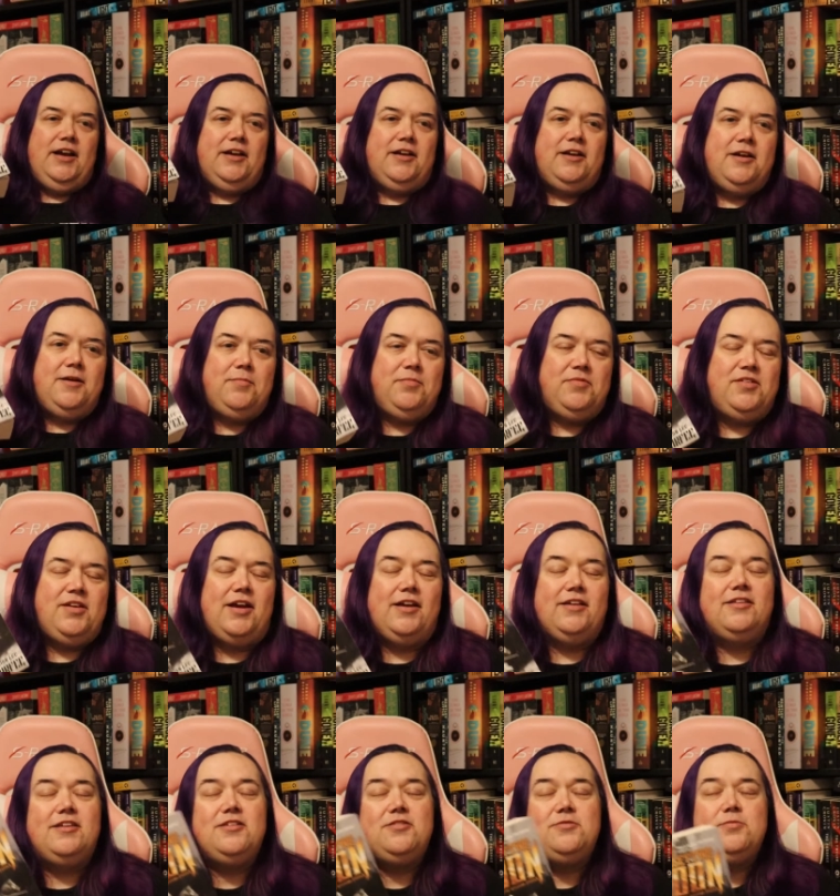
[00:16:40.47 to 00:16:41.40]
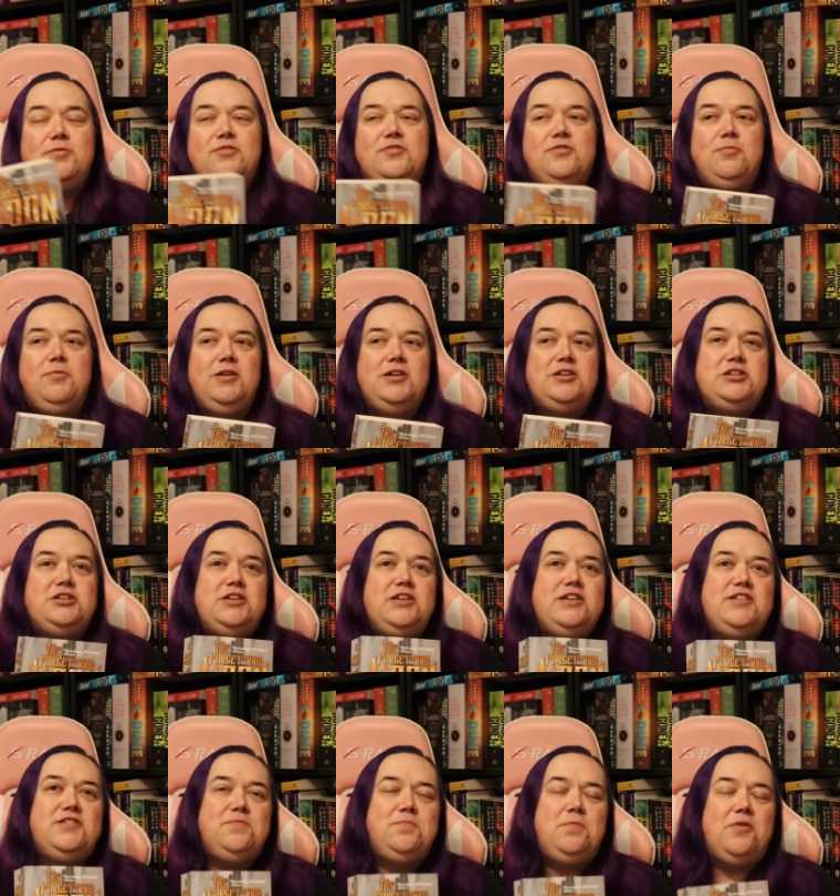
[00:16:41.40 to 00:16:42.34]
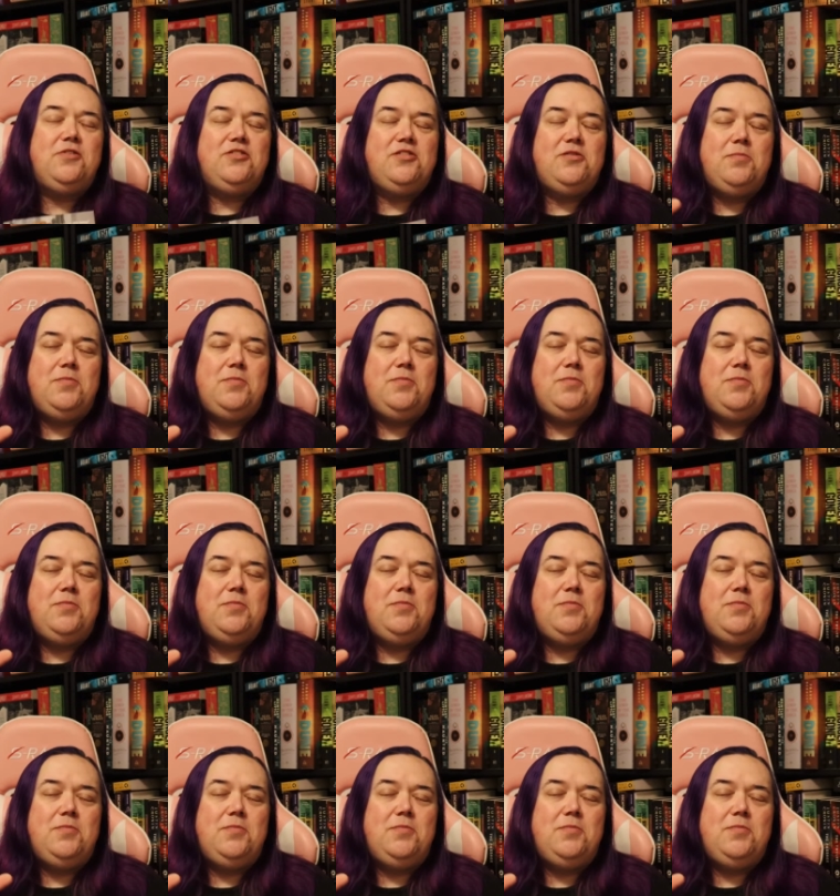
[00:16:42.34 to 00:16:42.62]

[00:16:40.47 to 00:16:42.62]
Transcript: comes out. This was originally supposed